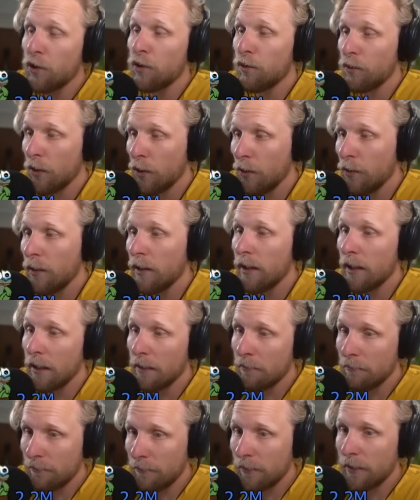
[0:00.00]
True,
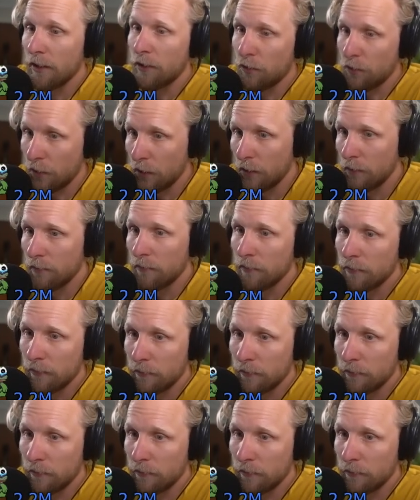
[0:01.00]
yep, Sniffer that's true.